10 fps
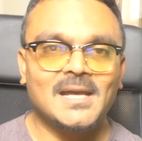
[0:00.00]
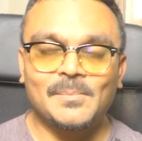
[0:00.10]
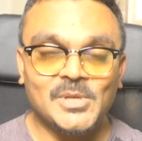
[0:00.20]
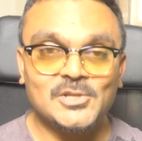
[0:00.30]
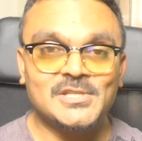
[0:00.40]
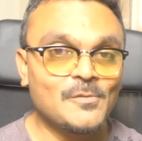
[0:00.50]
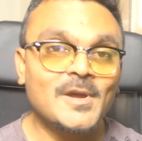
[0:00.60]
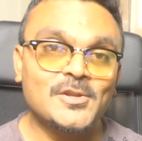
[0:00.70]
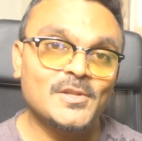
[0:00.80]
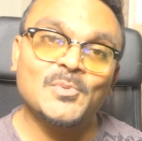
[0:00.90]
because he
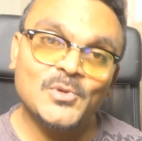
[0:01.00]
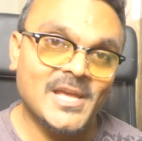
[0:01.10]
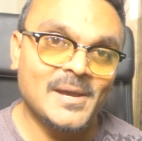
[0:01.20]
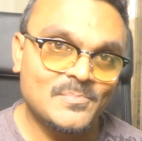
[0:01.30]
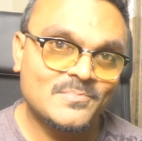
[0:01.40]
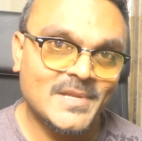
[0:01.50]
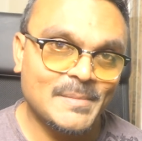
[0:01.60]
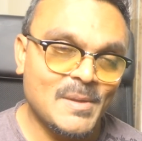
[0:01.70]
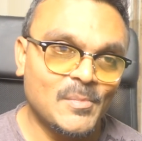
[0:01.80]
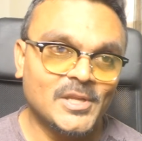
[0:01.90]
went to the boot camp.
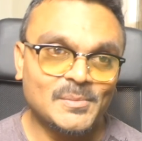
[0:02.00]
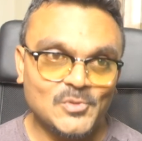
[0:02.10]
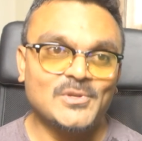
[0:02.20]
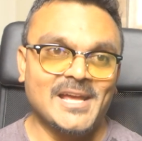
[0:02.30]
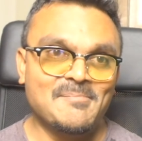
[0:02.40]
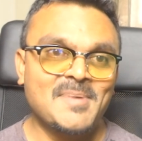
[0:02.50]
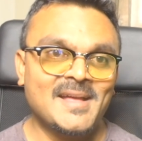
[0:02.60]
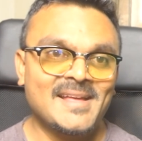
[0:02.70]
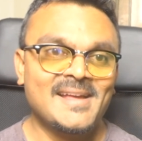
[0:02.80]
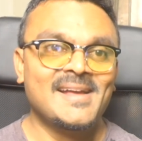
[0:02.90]
Remember, the boot camp.
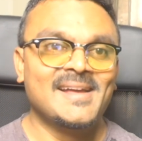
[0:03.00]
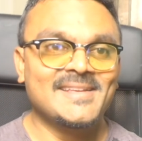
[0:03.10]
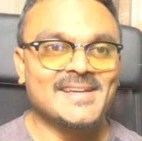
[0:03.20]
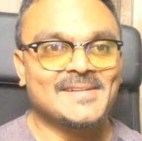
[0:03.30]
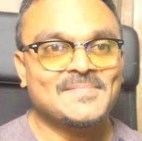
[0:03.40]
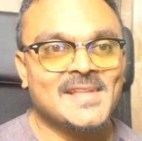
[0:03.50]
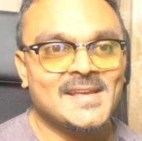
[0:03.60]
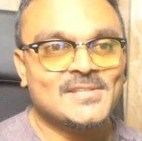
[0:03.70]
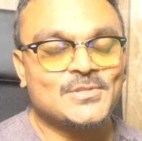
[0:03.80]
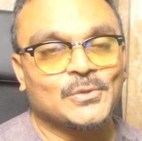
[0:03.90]
Yeah,
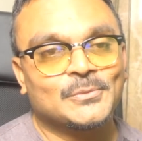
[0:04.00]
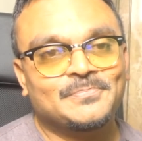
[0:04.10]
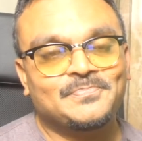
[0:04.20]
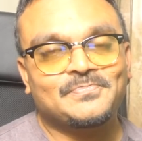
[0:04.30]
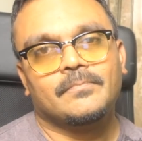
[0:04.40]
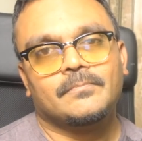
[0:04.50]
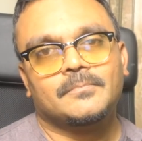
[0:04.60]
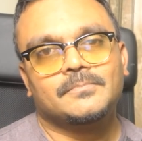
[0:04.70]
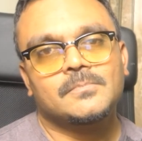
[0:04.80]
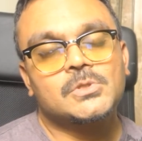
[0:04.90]
so
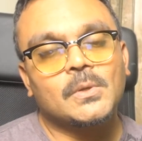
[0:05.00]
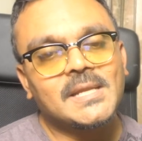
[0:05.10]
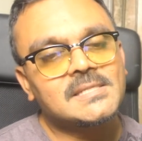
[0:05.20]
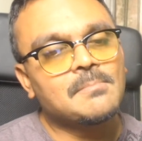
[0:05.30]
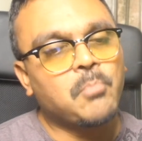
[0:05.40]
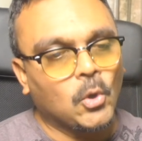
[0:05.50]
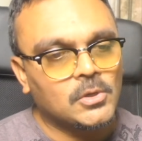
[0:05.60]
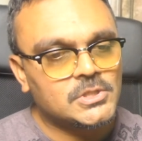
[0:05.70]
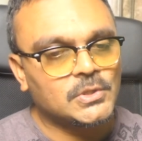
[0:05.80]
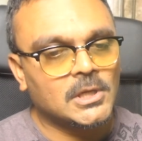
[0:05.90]
it is
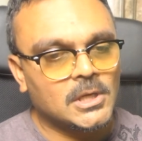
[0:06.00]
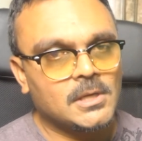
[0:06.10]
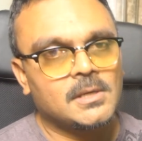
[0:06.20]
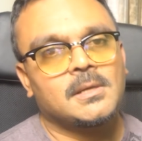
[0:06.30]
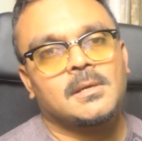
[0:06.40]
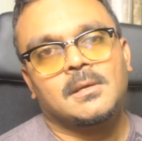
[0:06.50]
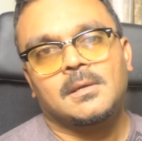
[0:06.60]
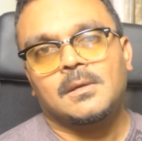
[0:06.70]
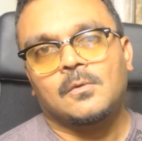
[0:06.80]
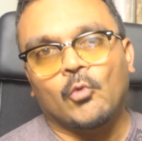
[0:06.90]
important to learn
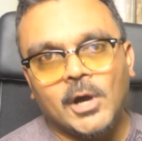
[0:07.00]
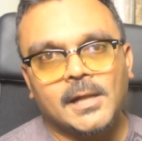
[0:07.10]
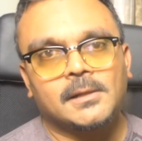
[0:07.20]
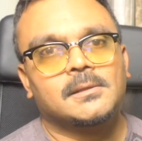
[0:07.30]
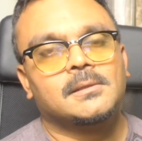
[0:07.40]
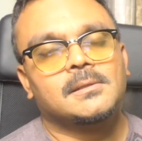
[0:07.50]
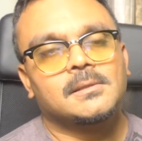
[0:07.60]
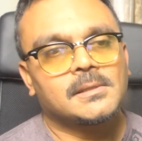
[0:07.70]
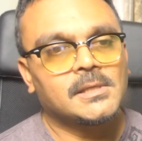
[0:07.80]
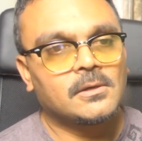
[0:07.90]
while,
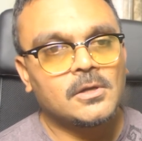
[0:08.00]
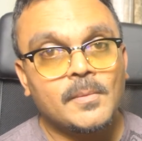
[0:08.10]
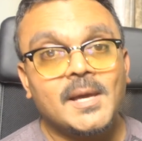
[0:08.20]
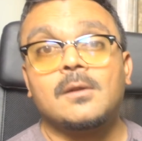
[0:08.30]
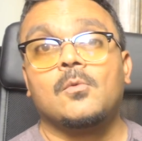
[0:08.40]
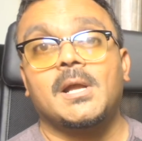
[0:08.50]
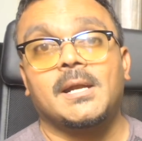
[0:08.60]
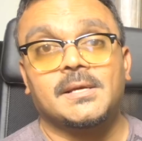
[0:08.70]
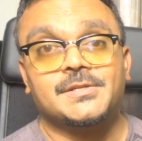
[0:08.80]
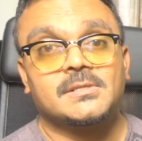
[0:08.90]
you know, no matter what
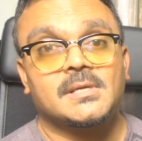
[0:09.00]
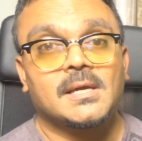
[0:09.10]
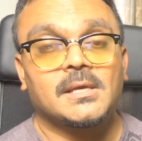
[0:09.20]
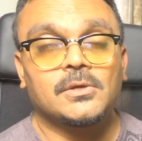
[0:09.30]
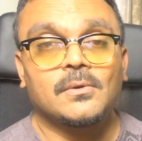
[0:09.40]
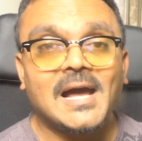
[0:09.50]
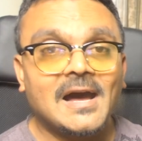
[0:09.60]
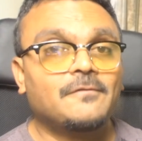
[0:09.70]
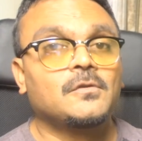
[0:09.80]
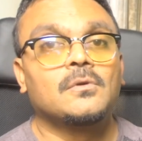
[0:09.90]
it is, you
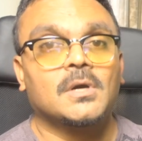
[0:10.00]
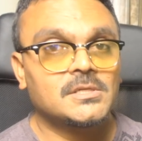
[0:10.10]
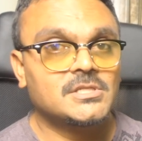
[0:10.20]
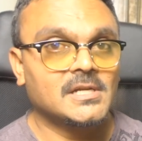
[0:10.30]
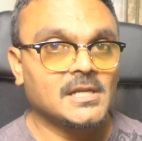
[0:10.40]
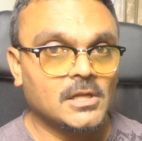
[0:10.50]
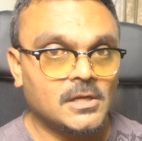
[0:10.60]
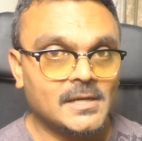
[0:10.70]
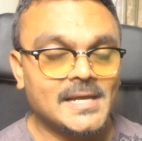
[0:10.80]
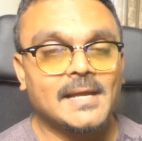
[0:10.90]
have to constantly
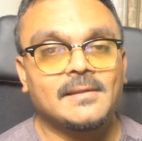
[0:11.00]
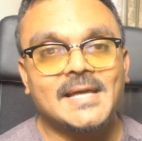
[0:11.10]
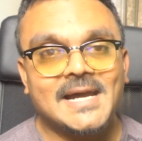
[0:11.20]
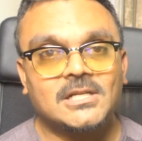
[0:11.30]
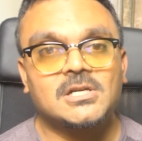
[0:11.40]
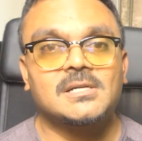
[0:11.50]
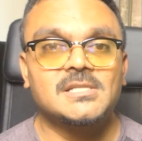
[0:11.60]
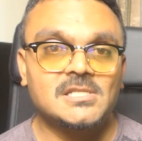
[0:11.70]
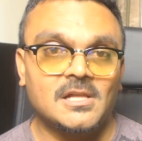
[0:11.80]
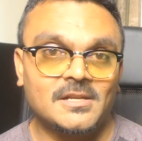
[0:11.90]
learn, and that
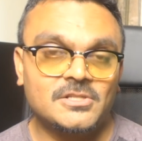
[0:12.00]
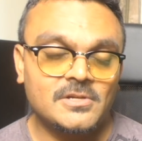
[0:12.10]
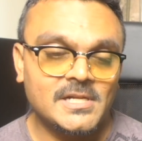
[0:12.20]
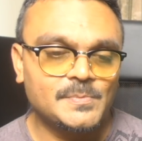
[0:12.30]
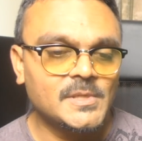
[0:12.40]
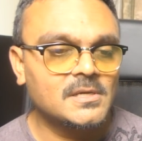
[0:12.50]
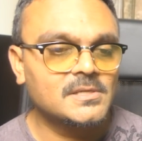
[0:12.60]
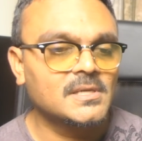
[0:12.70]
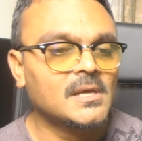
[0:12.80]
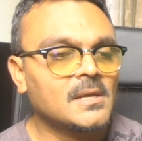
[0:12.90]
causes a lot of stress because,